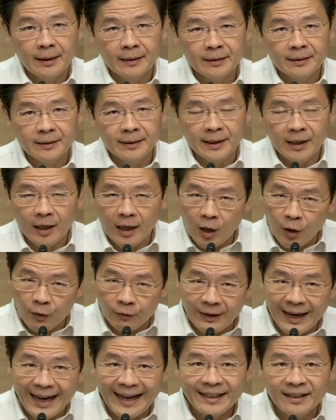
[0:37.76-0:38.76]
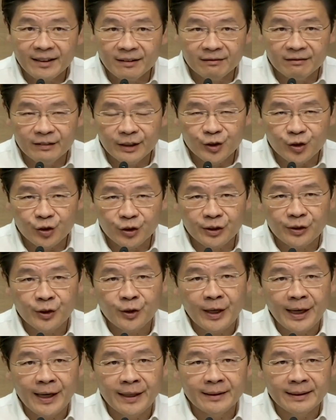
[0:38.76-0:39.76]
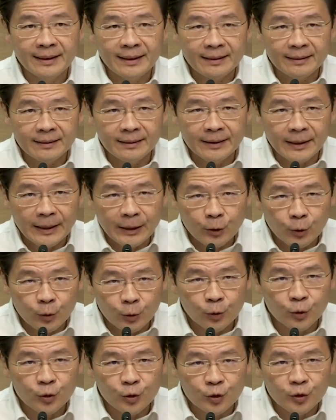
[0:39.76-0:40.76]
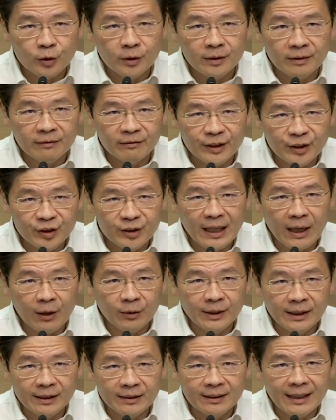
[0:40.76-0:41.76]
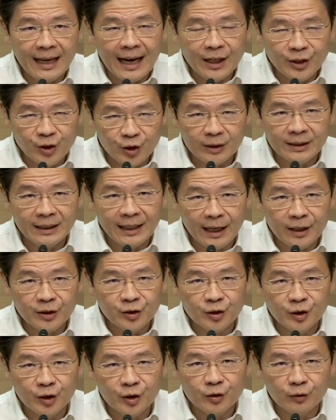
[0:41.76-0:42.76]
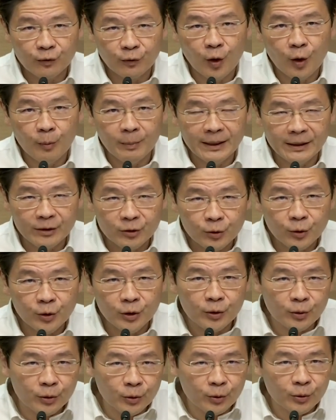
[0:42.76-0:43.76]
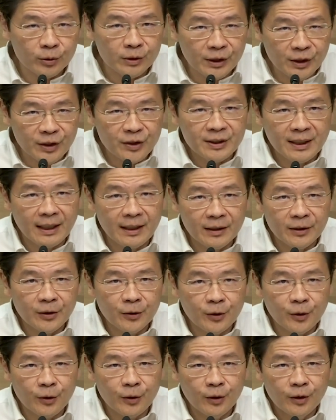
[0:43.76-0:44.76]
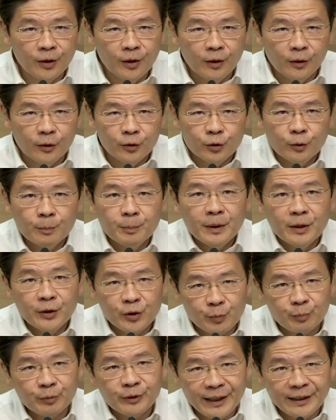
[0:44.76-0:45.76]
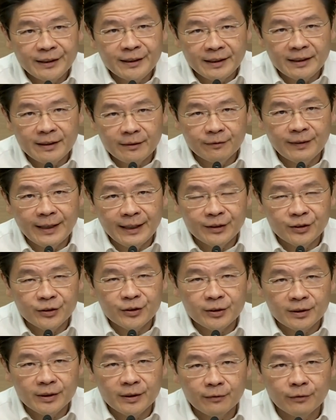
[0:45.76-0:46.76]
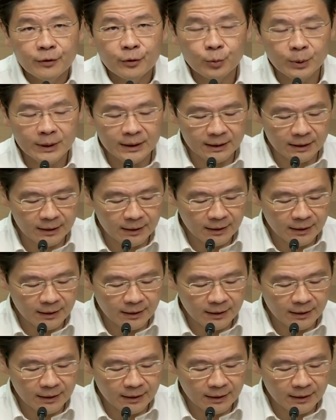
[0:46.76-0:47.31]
they are of higher risk and they could result in large clusters forming. So these are your super spreader events, if you will.